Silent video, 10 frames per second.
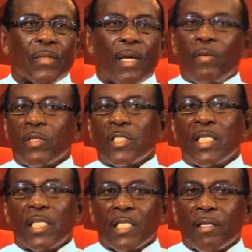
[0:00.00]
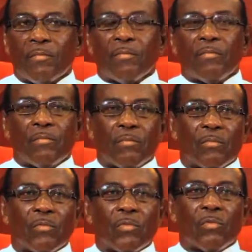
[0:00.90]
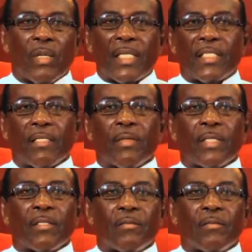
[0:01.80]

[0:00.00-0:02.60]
I'm not saying that I'm wealthy, but